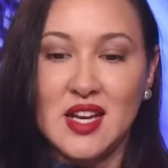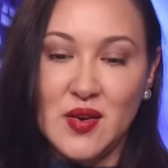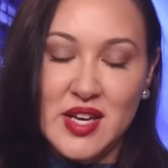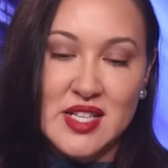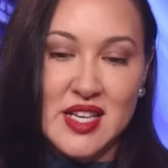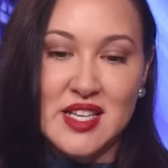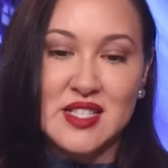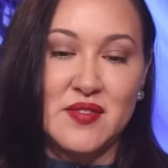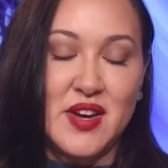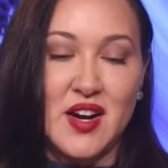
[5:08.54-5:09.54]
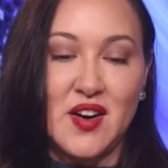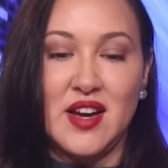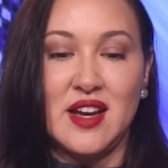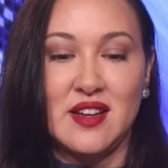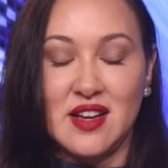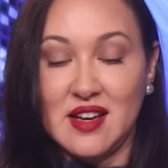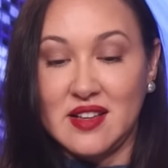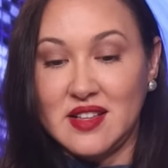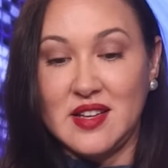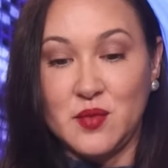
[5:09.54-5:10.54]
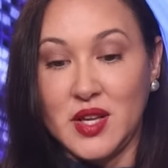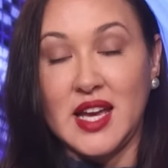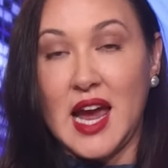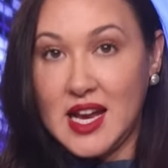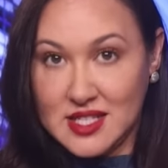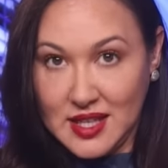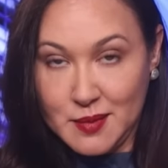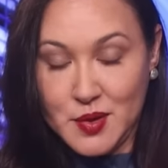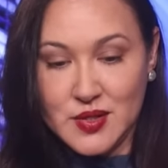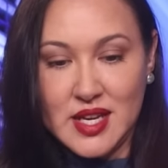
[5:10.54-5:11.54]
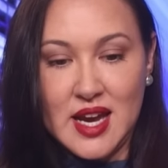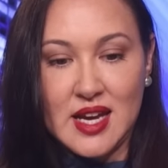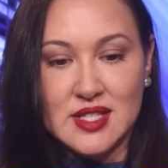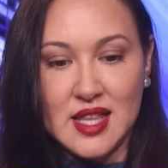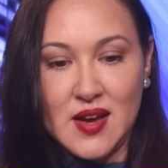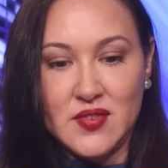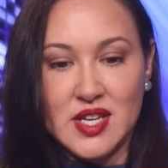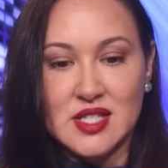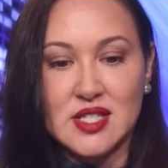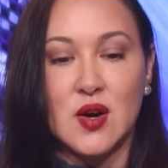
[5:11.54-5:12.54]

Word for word: you know, he, he's a very, uh, he really hates liberals, he hates leftists.